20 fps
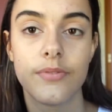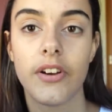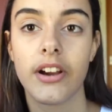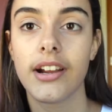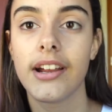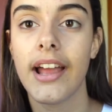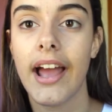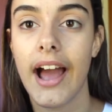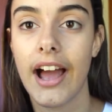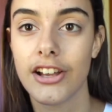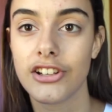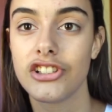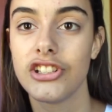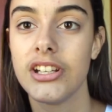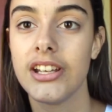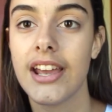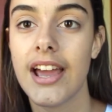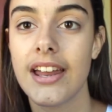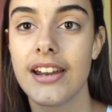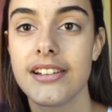very
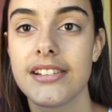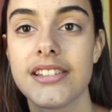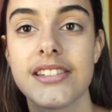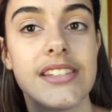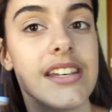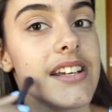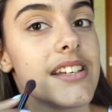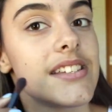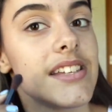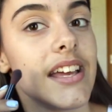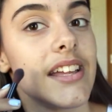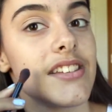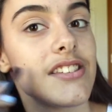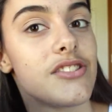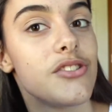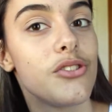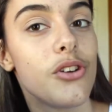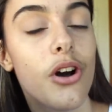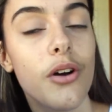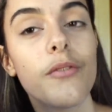ashy and it sticks and it's
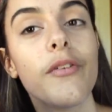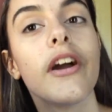not